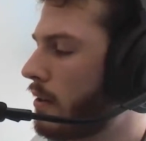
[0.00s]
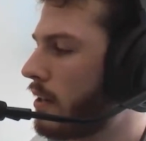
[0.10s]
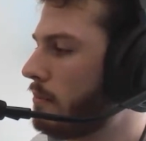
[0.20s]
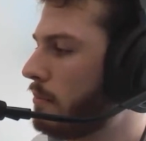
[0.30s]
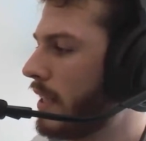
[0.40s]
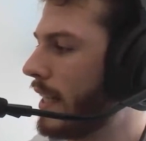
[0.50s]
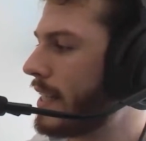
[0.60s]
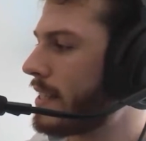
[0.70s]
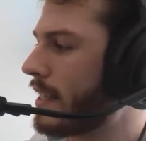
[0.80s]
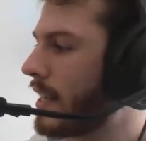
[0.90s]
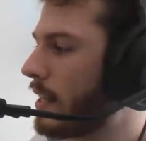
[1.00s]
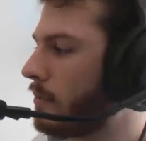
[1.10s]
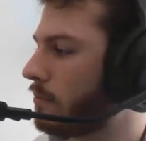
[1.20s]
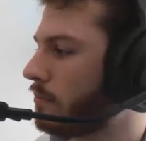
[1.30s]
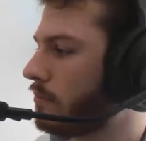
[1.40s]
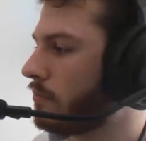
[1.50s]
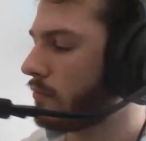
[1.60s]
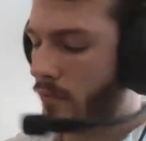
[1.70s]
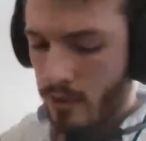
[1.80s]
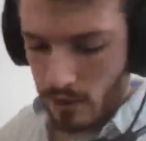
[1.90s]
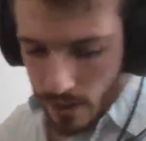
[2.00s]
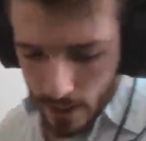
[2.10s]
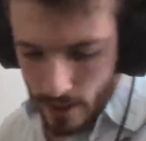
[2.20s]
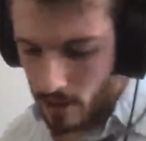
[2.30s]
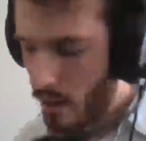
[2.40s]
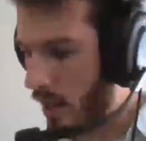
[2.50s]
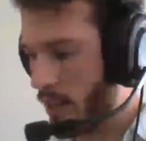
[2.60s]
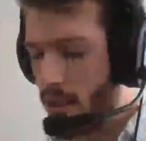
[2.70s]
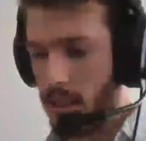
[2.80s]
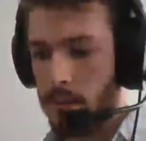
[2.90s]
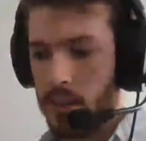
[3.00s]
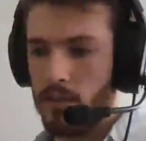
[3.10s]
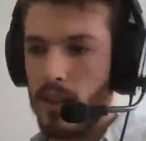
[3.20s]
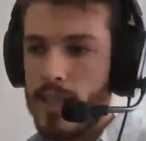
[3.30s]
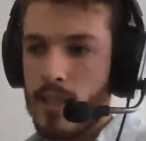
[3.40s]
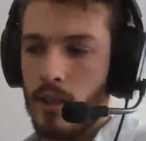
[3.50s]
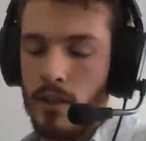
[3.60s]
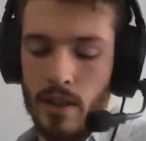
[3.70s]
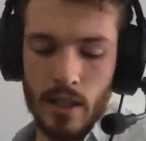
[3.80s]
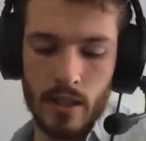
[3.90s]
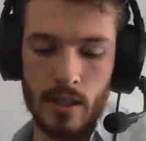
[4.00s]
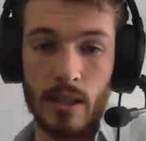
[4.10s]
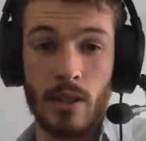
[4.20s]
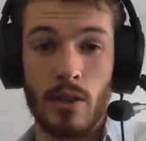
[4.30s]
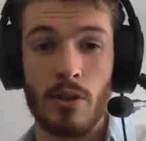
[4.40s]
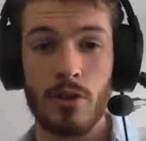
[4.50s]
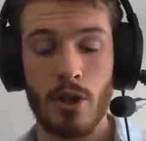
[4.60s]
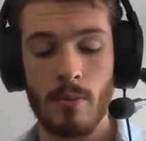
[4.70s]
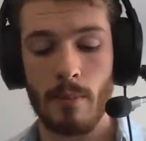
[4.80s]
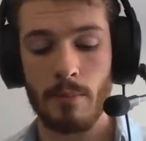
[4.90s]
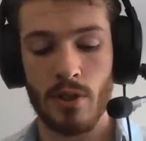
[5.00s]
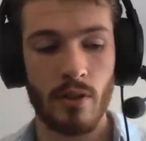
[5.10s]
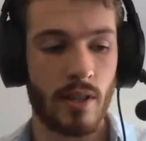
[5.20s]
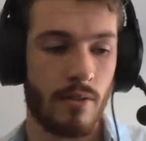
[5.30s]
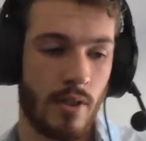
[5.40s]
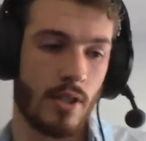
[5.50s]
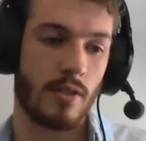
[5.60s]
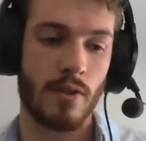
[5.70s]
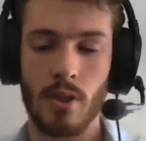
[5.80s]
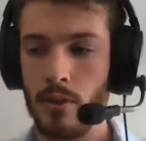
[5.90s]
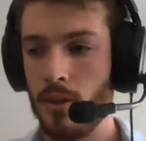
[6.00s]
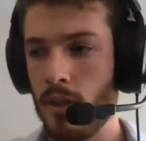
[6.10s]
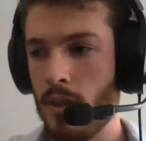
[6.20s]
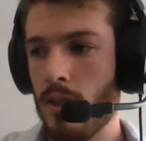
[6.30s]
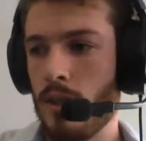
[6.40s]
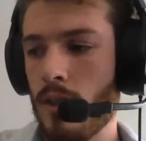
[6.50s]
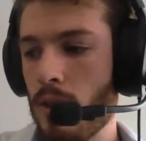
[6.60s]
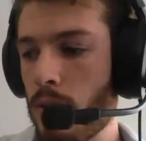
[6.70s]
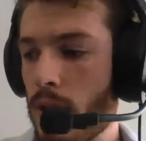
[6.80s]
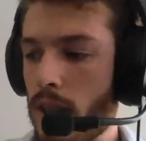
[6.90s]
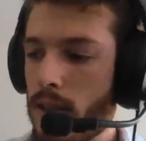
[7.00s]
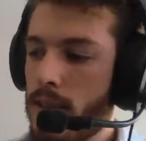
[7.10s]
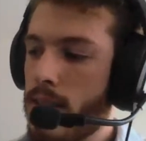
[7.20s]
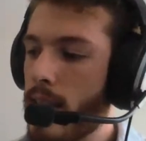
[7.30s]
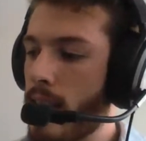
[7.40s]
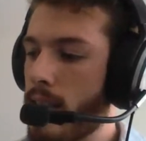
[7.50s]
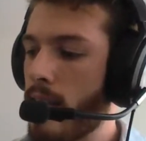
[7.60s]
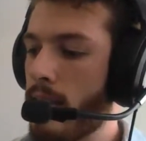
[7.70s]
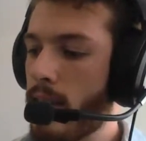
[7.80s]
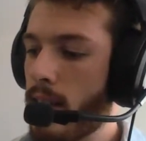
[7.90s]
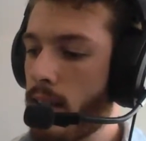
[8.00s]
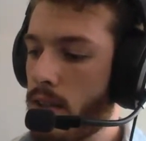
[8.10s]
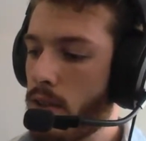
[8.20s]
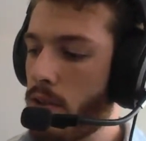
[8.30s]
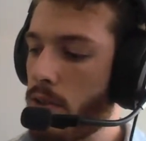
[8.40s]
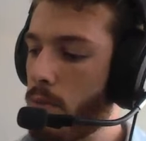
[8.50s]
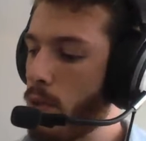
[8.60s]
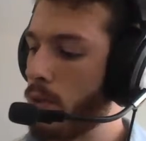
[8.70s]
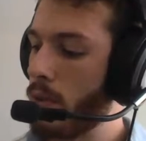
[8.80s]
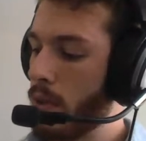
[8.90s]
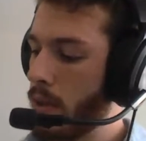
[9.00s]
Completely. Okay, I think I'm going to write it on the YouTube. I'm sorry for those of you who can't see it. I think it's too small.